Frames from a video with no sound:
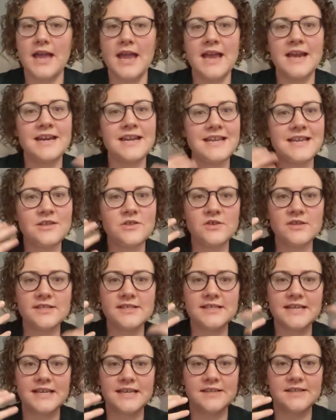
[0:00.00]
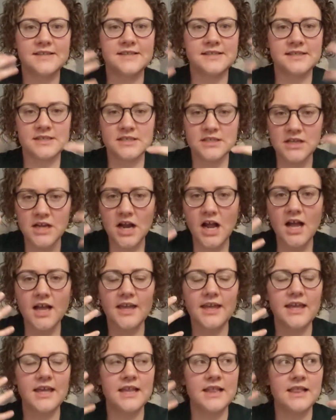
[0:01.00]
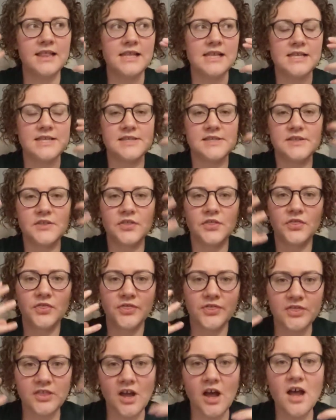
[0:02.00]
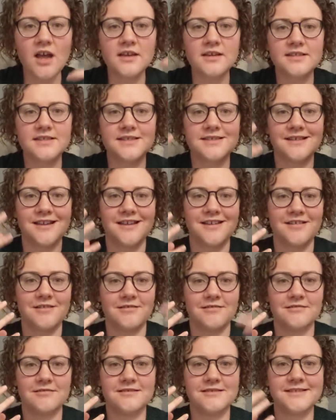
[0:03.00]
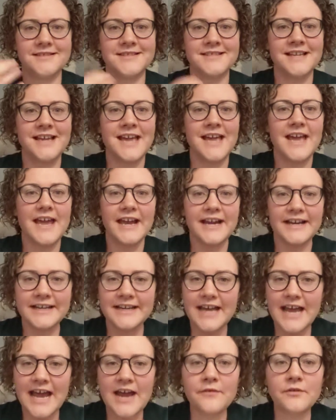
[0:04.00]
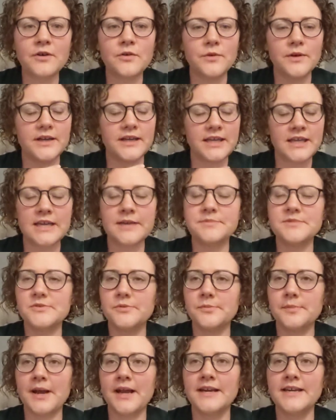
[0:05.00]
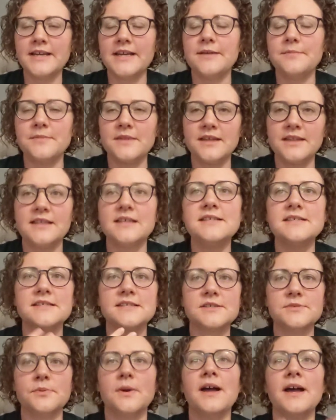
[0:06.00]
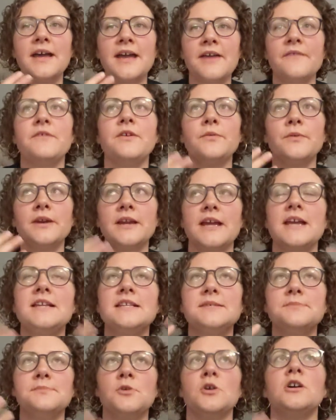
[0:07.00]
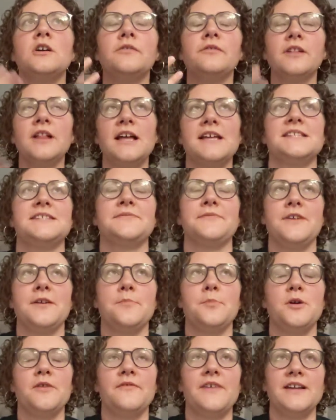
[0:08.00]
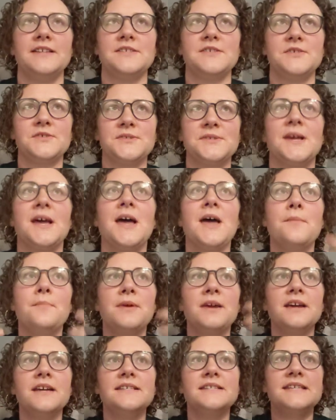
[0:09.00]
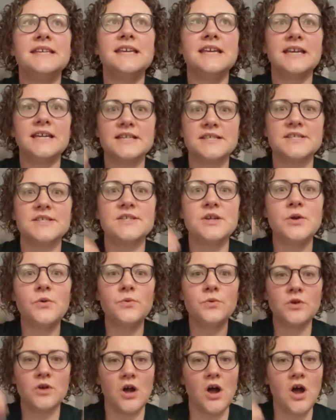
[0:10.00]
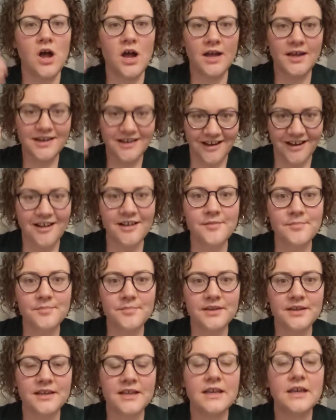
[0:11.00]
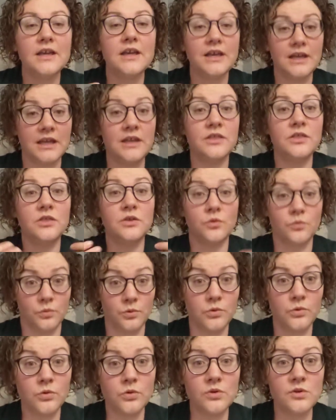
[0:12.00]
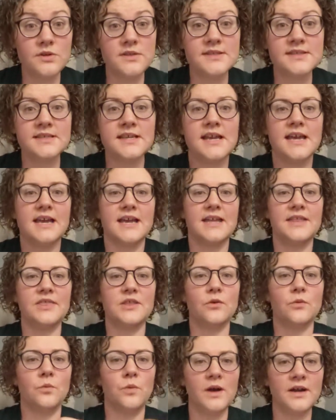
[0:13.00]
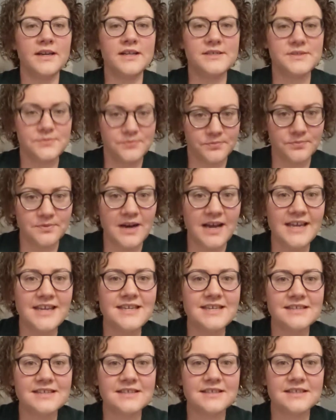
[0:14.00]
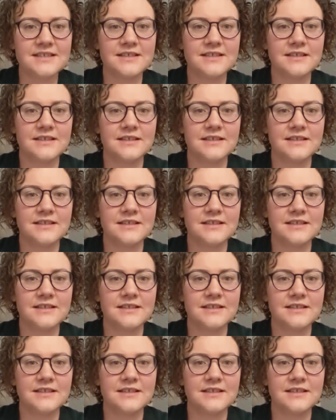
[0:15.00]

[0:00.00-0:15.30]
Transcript: And he just gets stuck in these thought cycles and everyone keeps reminding him that this is why everyone hates moral philosophy professors because he gets so caught up in the rules, in the what is right,